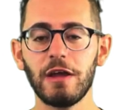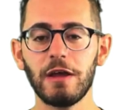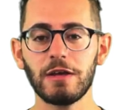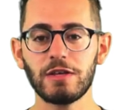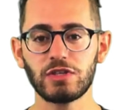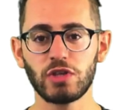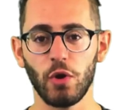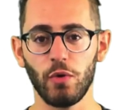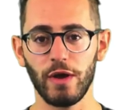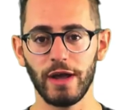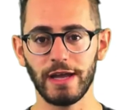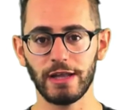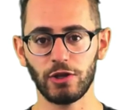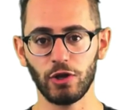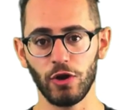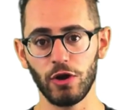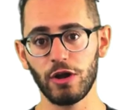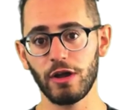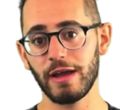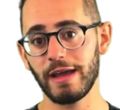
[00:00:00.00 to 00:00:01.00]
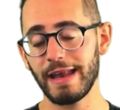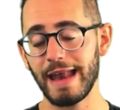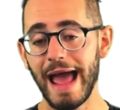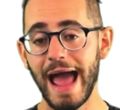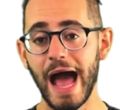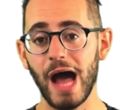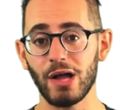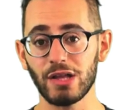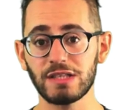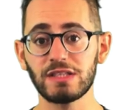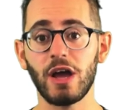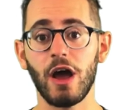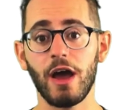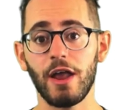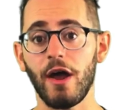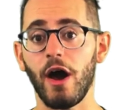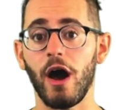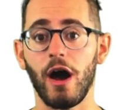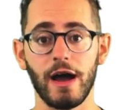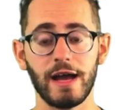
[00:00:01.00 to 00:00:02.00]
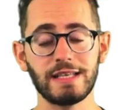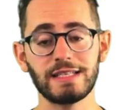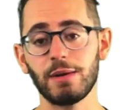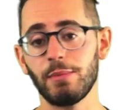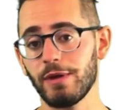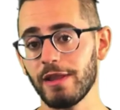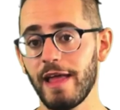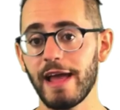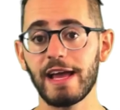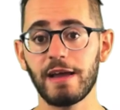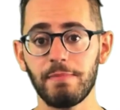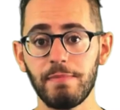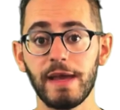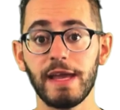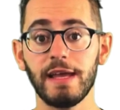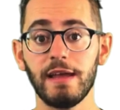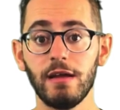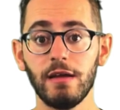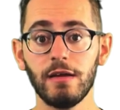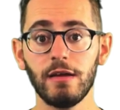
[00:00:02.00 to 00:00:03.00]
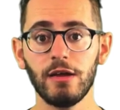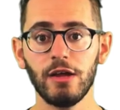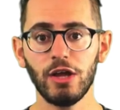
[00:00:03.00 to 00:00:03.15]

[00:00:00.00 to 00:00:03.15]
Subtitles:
So it took an outside eye, someone like me,